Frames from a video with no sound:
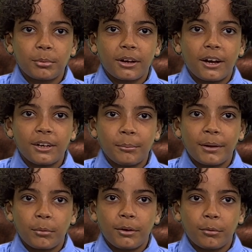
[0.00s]
Makani
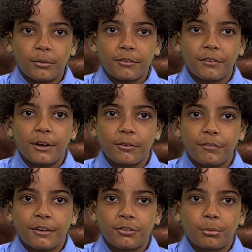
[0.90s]
back here with the Falcon
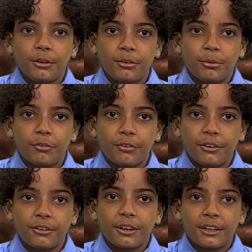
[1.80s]
Fest
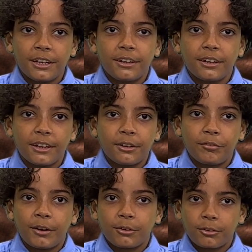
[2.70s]
2023. Sunday, the Atlanta
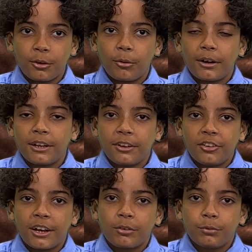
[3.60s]
Falcons are going at the
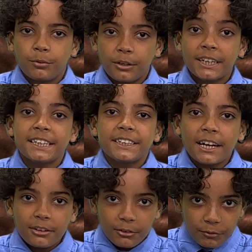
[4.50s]
Jack-
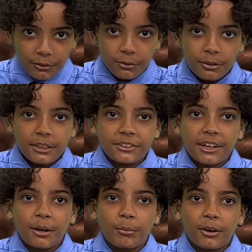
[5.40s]
Jacksonville
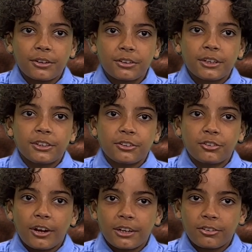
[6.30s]
Jaguars to
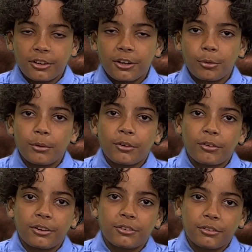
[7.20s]
try to secure a win
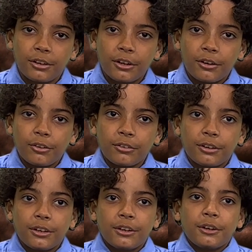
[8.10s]
across
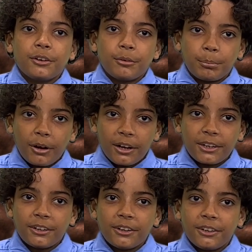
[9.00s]
the pond
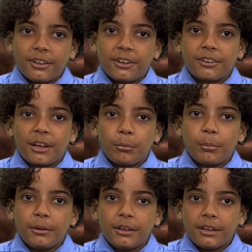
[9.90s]
in London. This game will
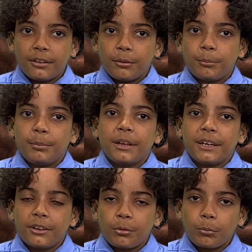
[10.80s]
be in,
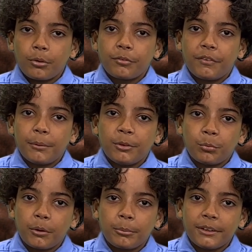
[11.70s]
played in the world famous
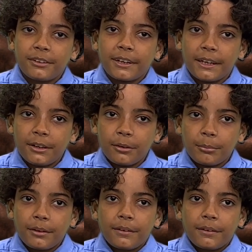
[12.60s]
Wembley Stadium